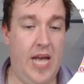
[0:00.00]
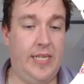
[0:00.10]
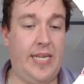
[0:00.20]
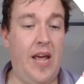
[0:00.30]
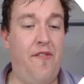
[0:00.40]

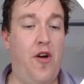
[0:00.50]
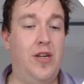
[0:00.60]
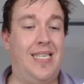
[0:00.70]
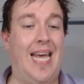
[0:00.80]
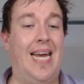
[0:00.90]
C F O
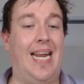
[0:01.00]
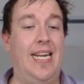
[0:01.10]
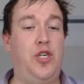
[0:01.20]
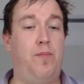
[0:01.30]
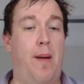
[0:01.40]
said
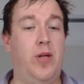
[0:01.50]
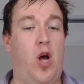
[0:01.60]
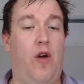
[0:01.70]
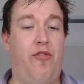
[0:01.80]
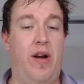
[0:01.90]
initial public
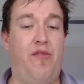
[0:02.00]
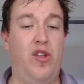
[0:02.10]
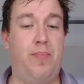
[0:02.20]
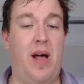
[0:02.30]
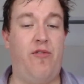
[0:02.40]
offering for
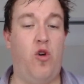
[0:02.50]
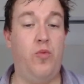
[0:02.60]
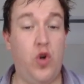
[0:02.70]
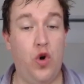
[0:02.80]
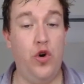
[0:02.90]
the
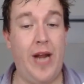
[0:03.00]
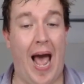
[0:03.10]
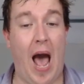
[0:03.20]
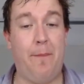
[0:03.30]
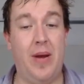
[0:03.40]
platform could
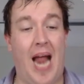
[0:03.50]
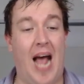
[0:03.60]
happen